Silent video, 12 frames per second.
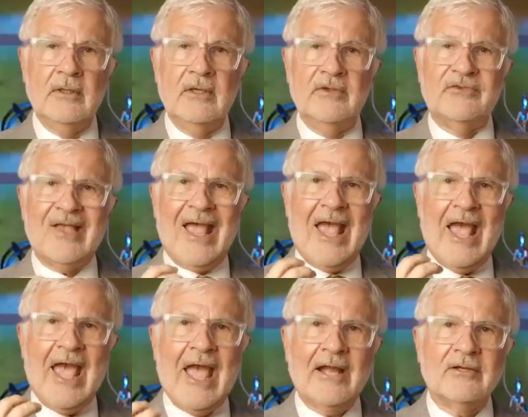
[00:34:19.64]
is
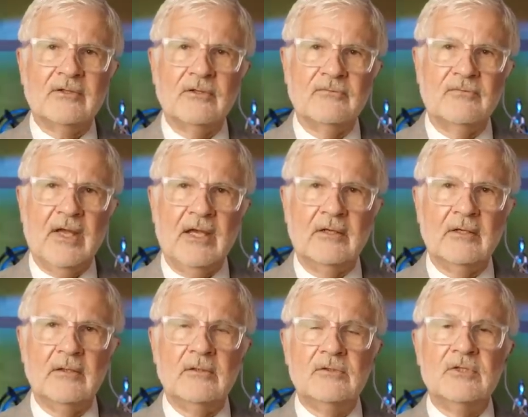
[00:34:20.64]

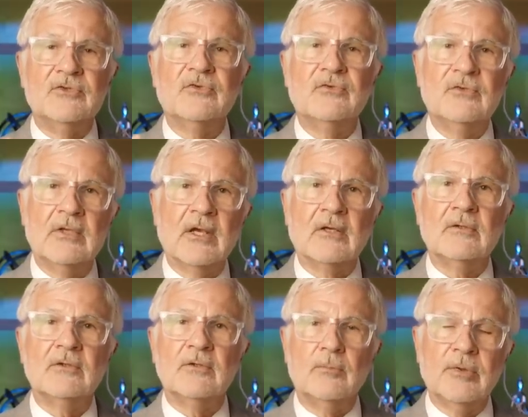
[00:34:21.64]
activated to
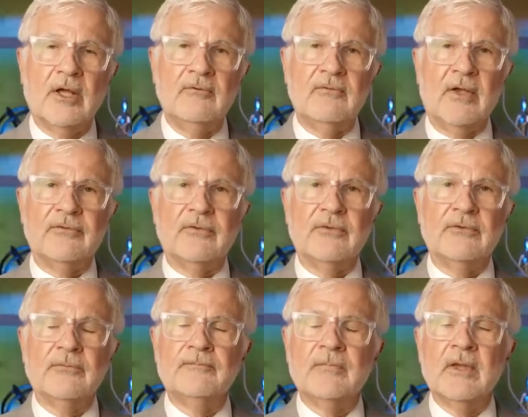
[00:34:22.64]
stick to blood
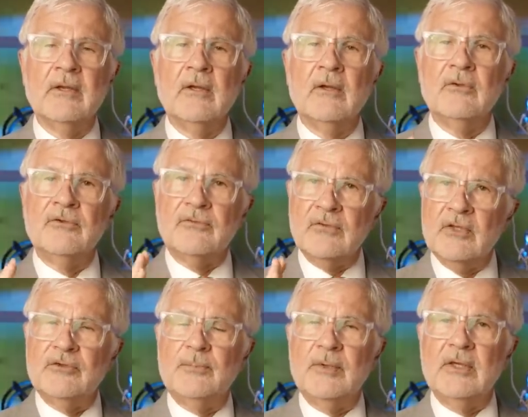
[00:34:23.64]
vessels,
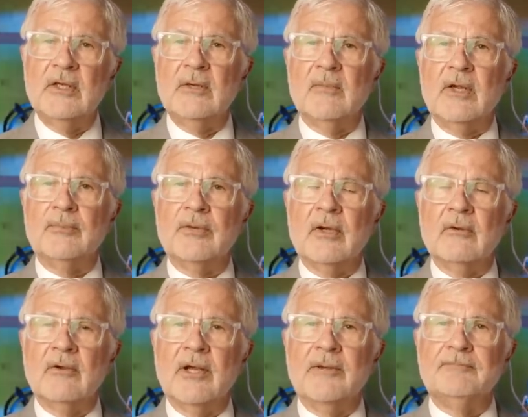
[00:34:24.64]
since beginning my
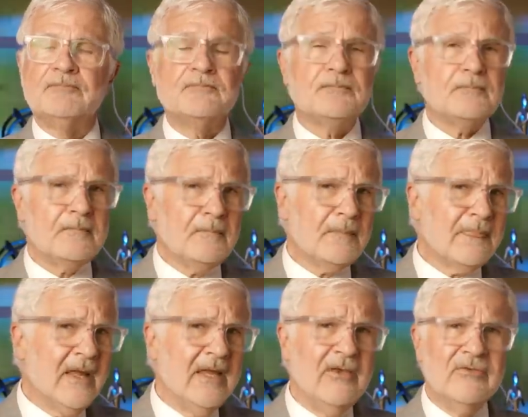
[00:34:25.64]
program,
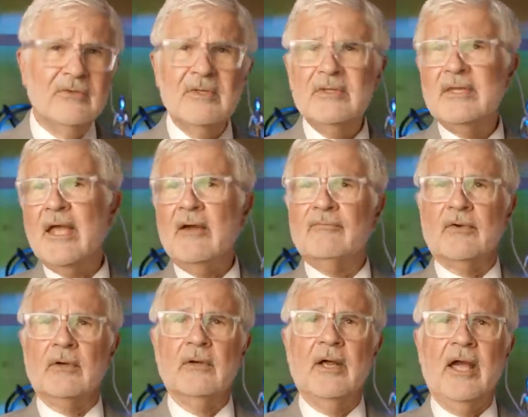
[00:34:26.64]
he's
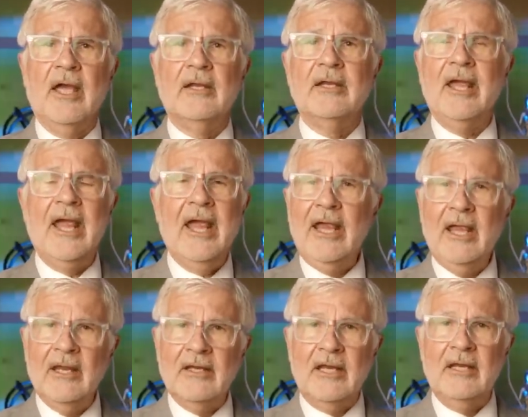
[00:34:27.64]
never had
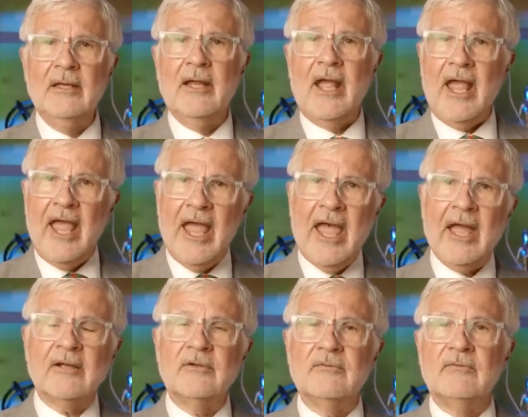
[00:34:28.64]
any
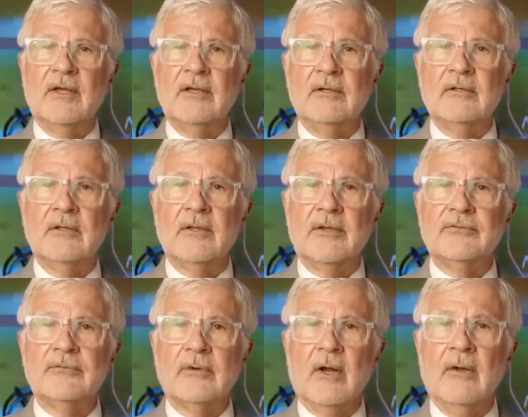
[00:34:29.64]
activated
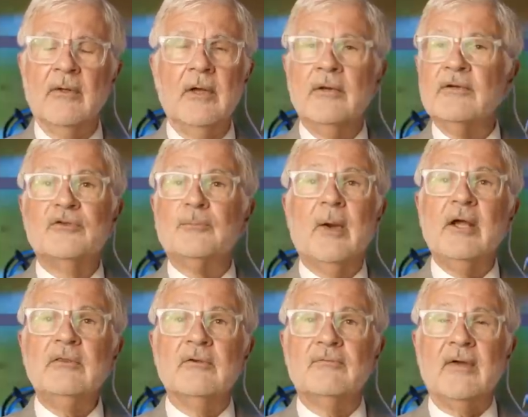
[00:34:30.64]
cholesterol
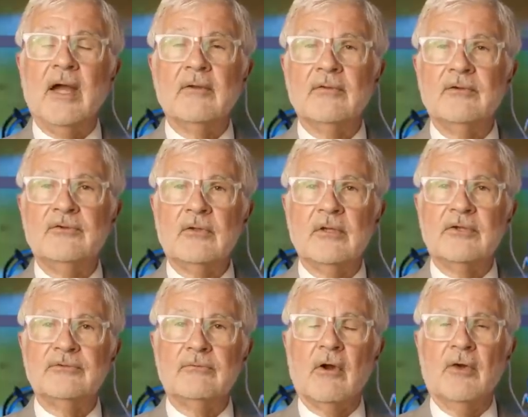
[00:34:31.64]
despite the fact that his
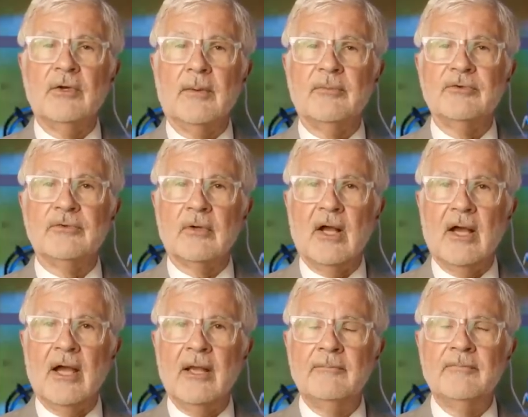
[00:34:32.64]
cholesterol numbers are
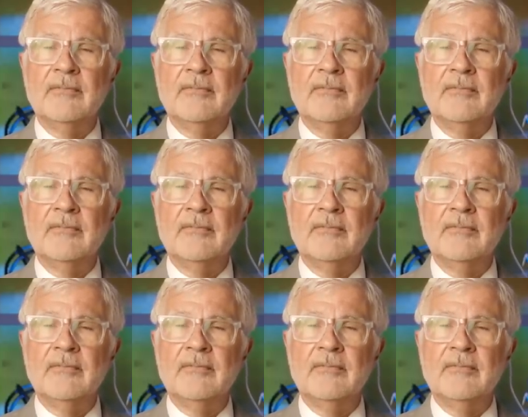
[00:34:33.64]
high.